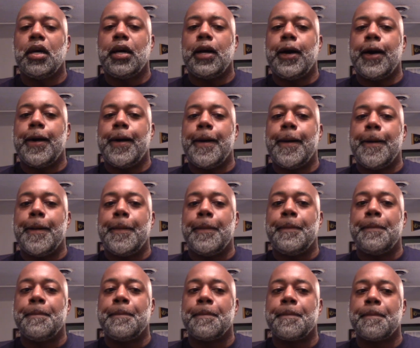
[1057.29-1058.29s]

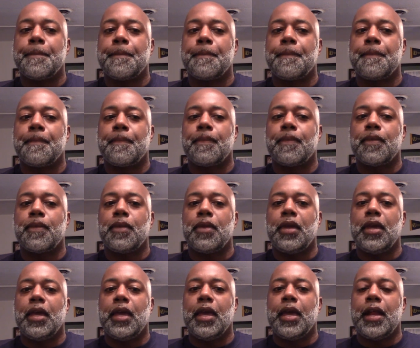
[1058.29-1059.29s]
And
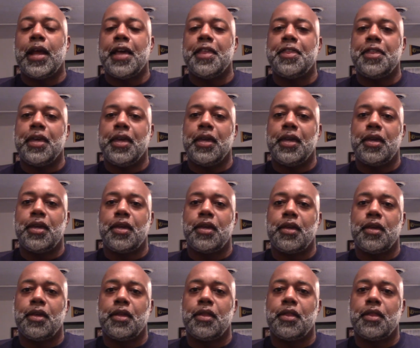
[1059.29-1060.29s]
I think
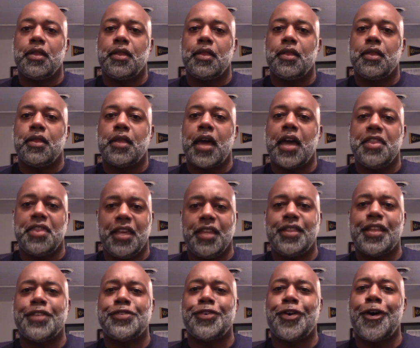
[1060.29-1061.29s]

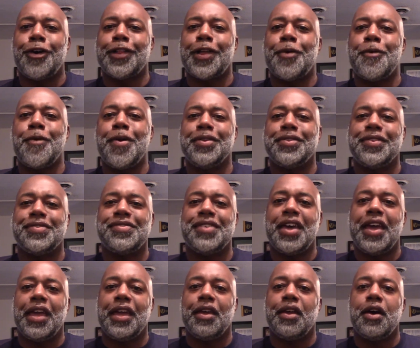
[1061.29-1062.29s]
that's all I want to
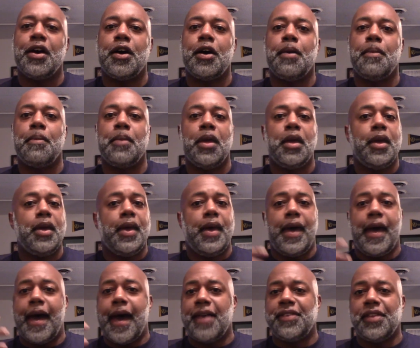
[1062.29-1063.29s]
say.
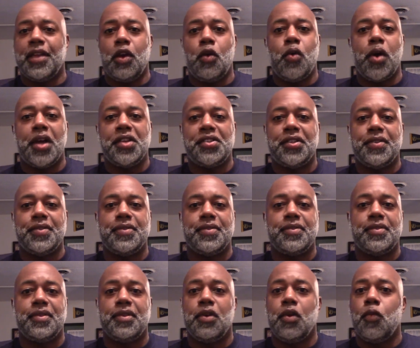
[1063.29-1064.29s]
Asking
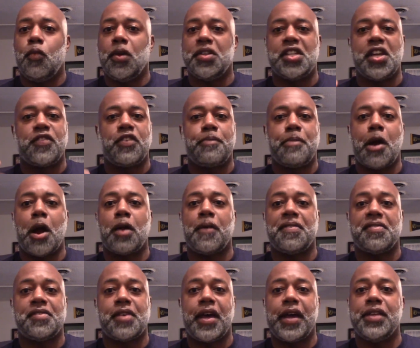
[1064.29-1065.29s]
questions, whichever part
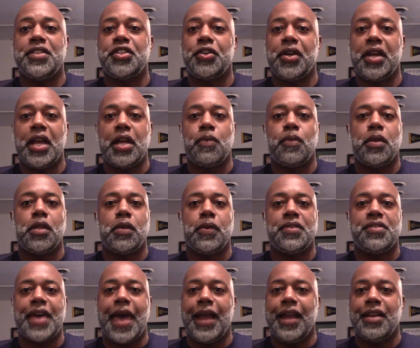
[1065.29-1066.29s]
of science you're in, whether
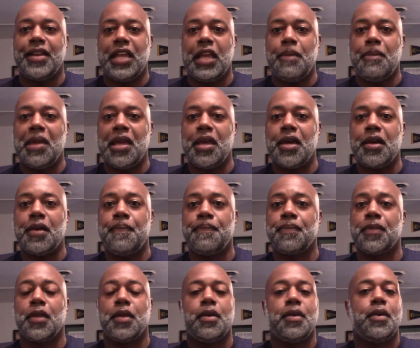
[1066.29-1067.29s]
it's academia
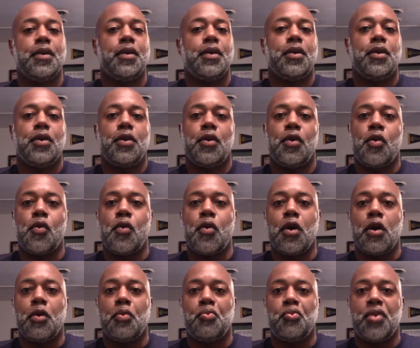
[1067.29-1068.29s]

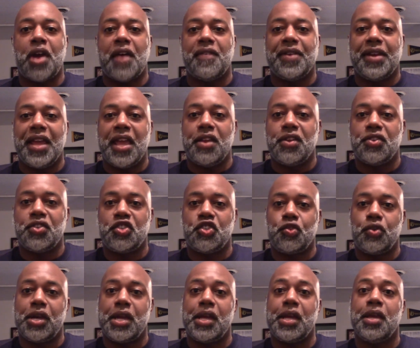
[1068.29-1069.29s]
or private
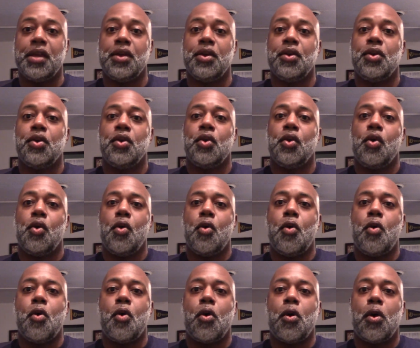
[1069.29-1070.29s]
industry
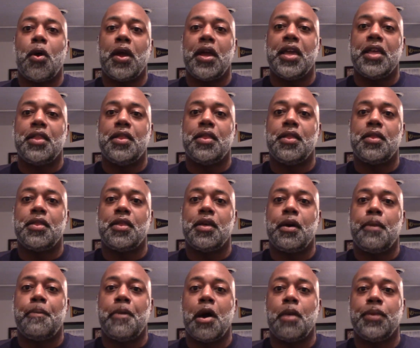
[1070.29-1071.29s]
or in
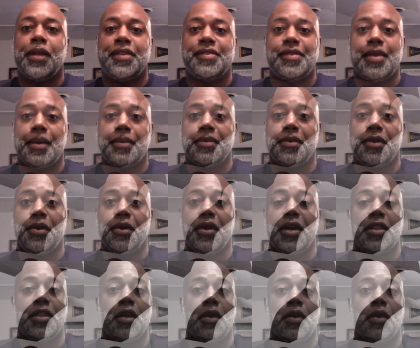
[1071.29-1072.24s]
the public sector, in